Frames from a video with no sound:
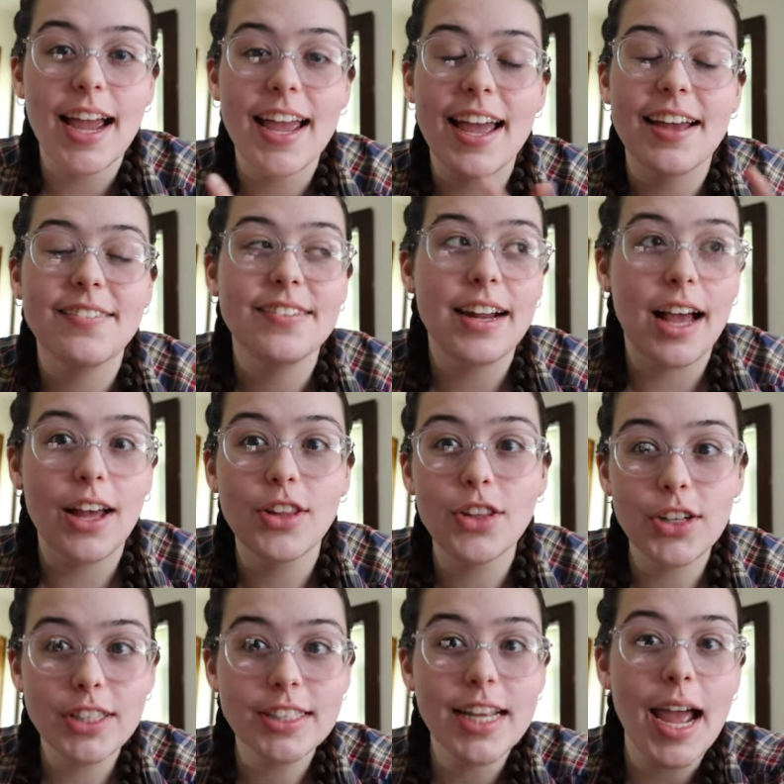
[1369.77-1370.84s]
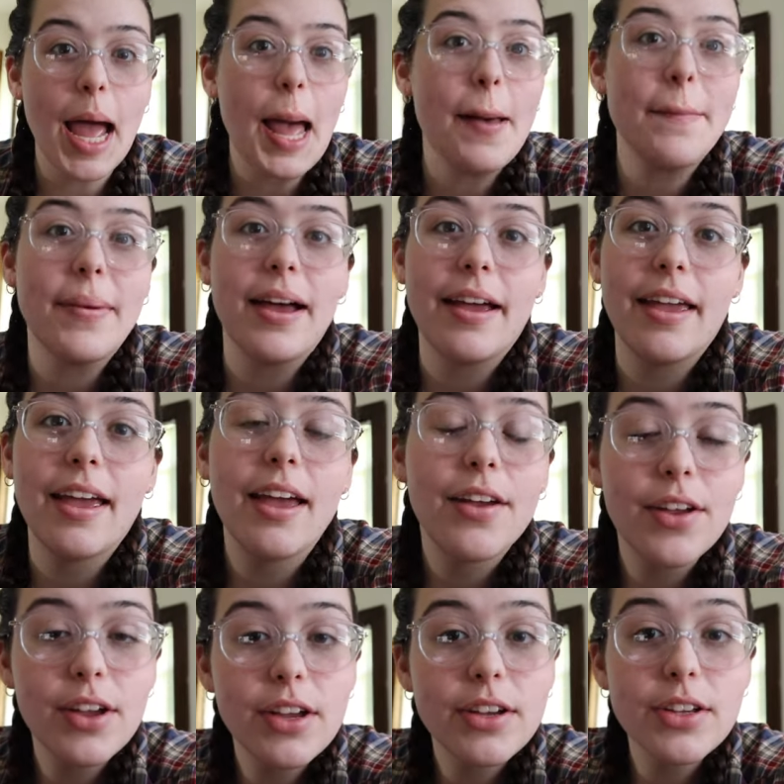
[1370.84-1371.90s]
I have not looked at my
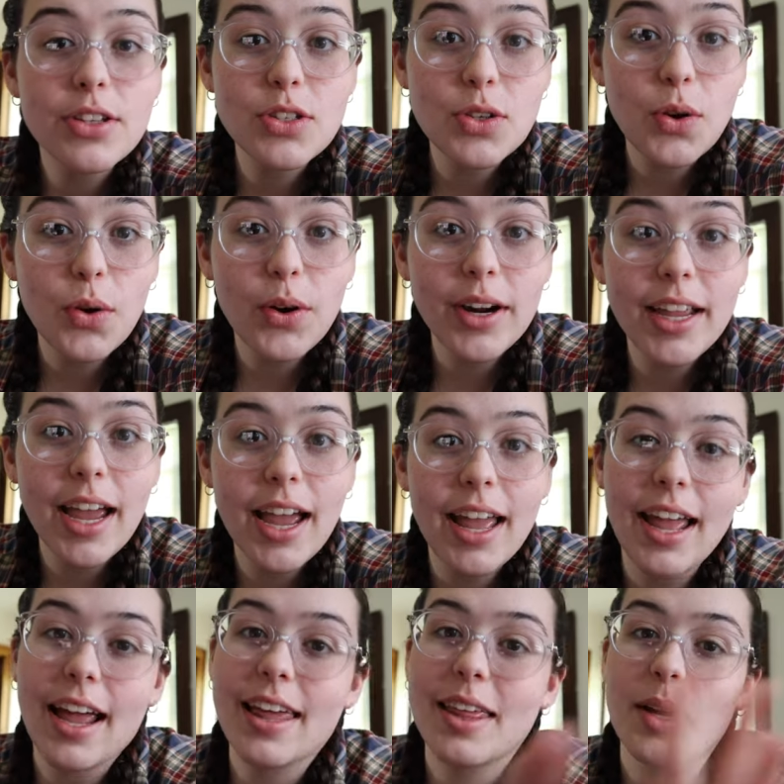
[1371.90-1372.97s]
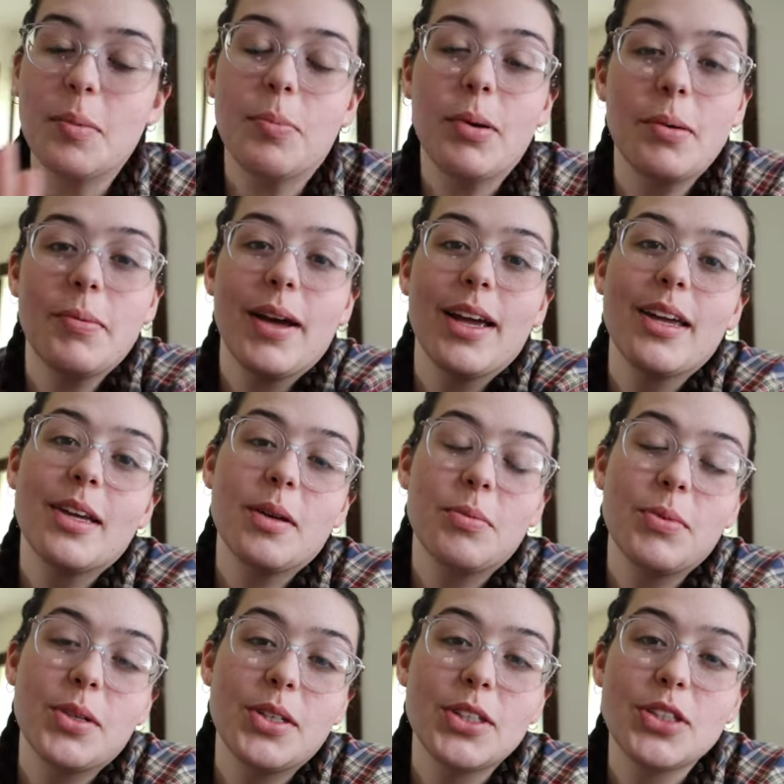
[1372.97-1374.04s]
score yet. I like put my
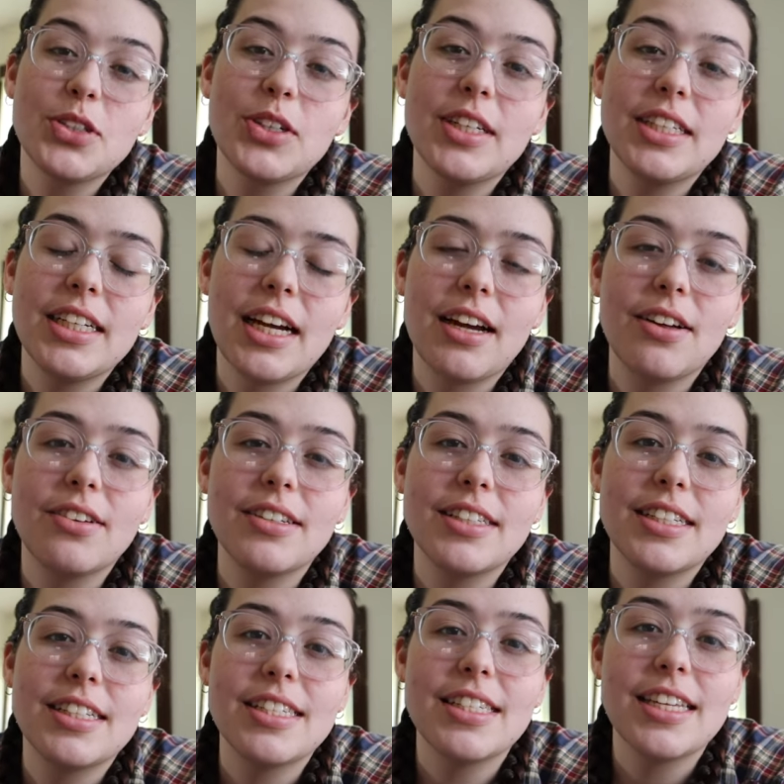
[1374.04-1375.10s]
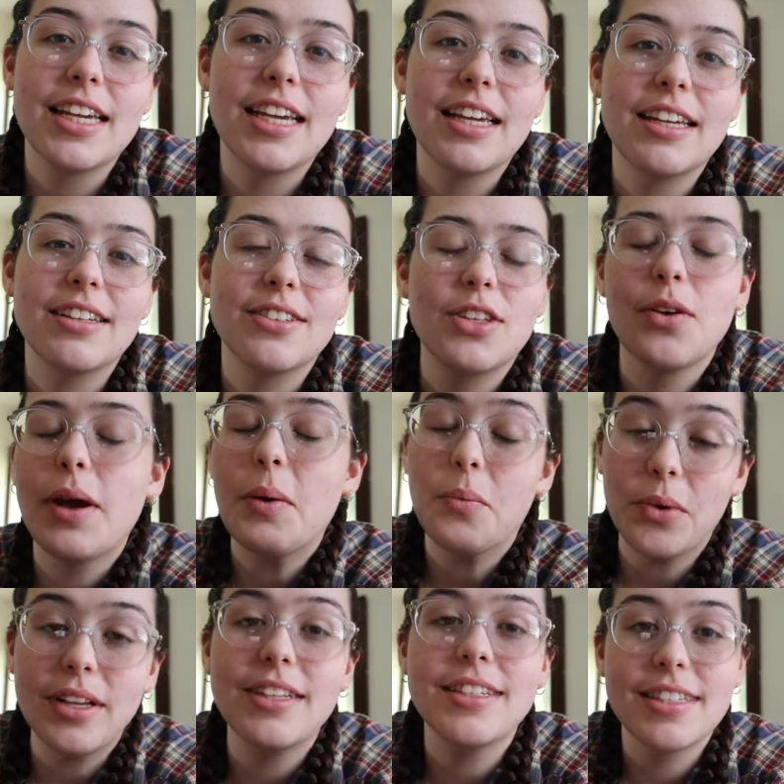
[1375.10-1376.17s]
computer screen down to see, so I
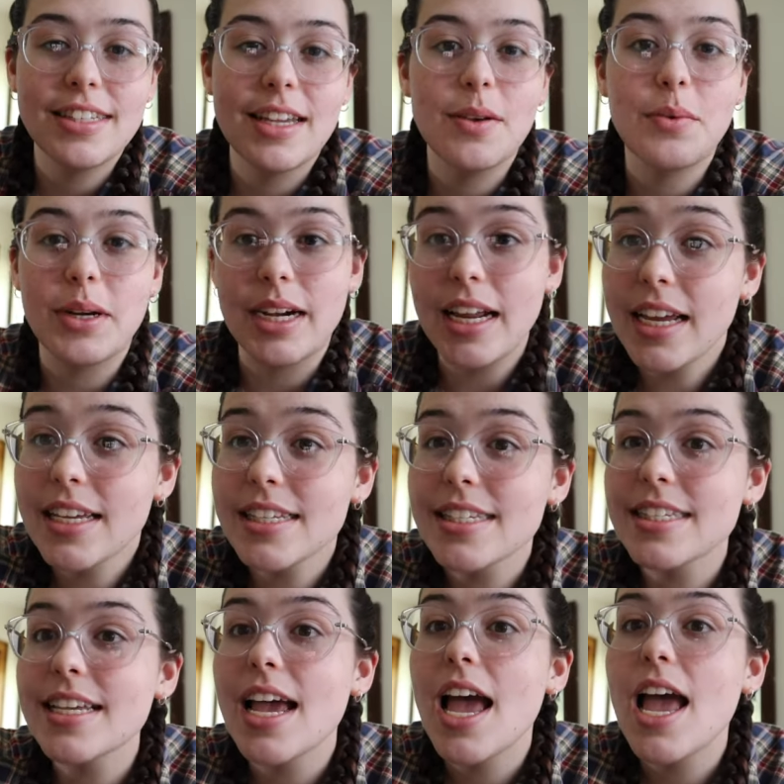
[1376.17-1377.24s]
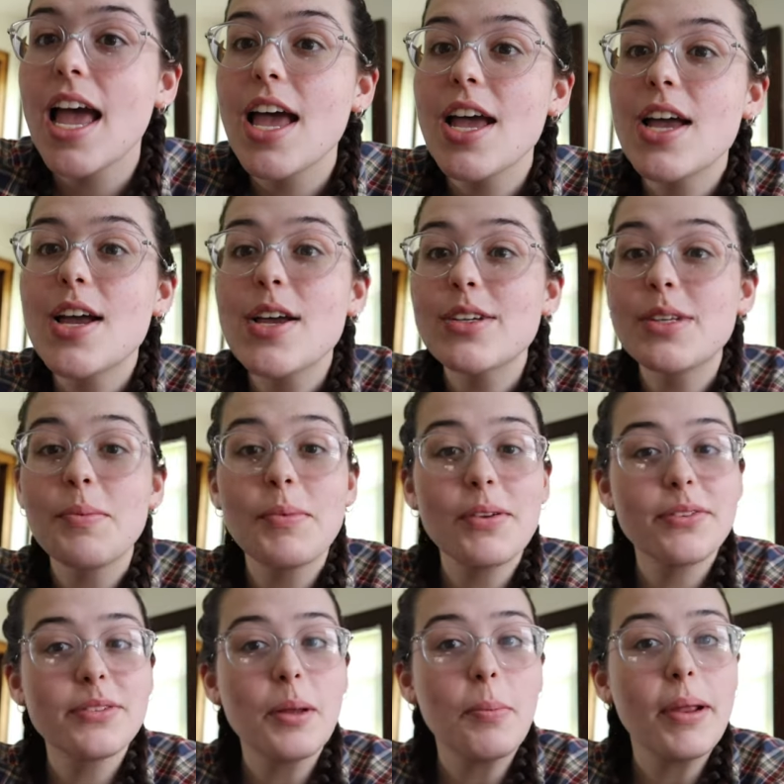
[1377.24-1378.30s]
wouldn't see what it is. So I'm gonna
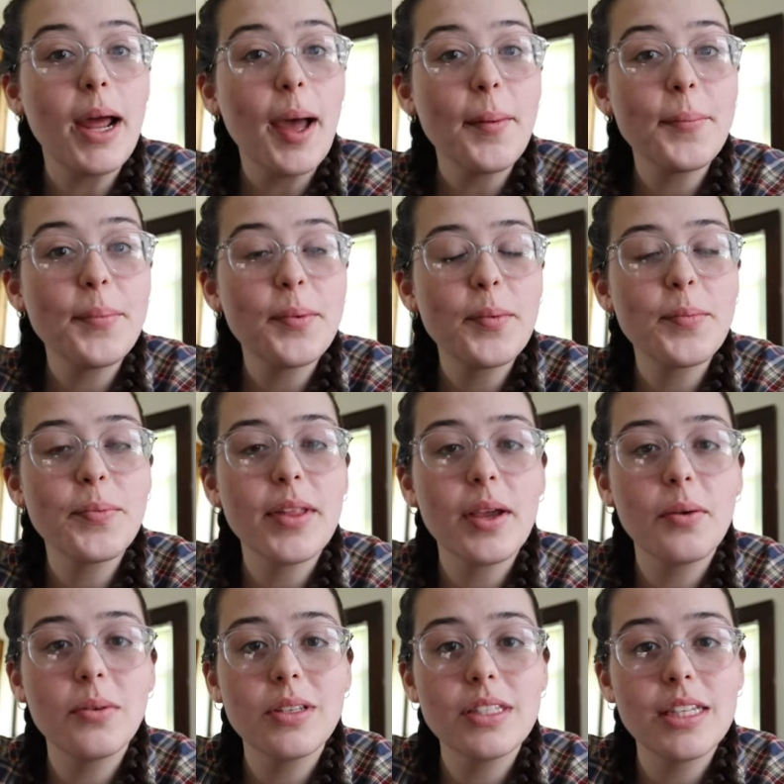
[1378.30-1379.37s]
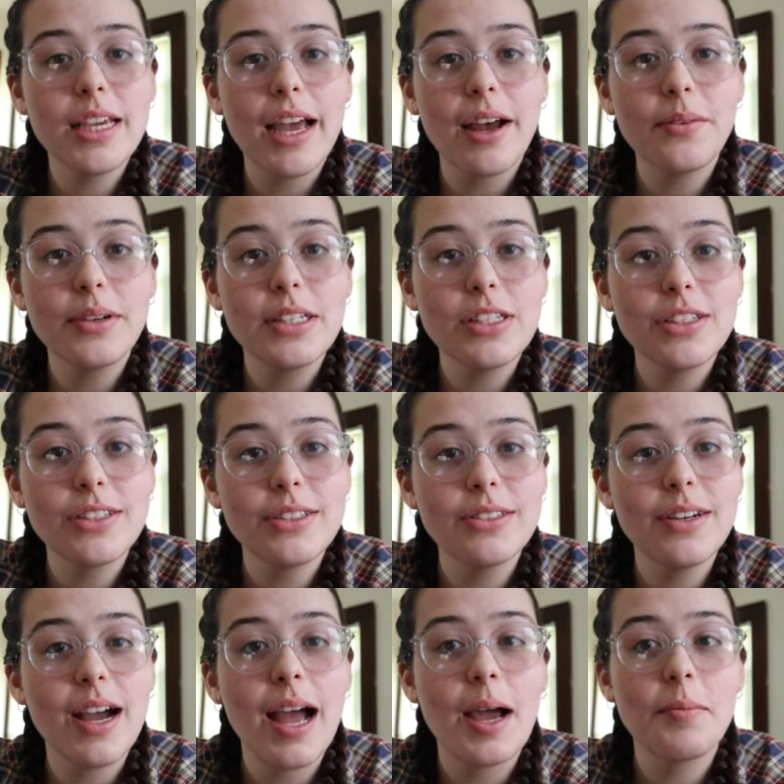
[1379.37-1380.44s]
flip it up and we'll see how we
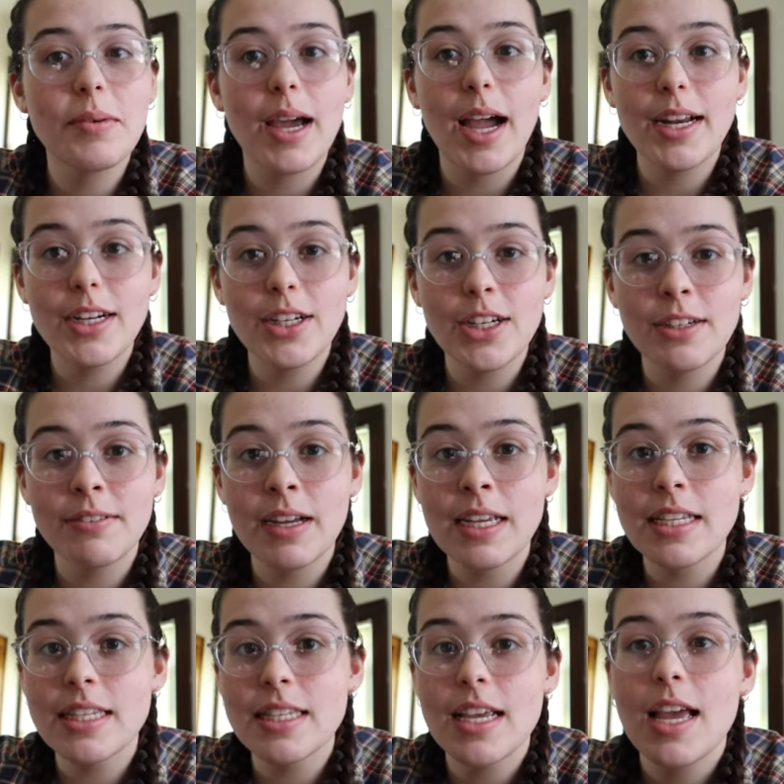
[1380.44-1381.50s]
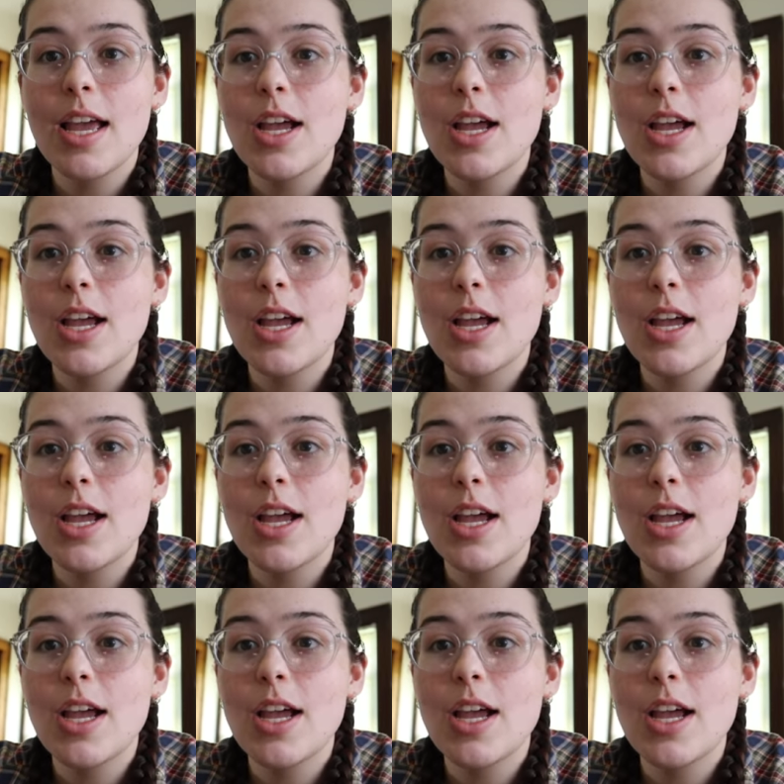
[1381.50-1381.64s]
do. I'm kind of nervous.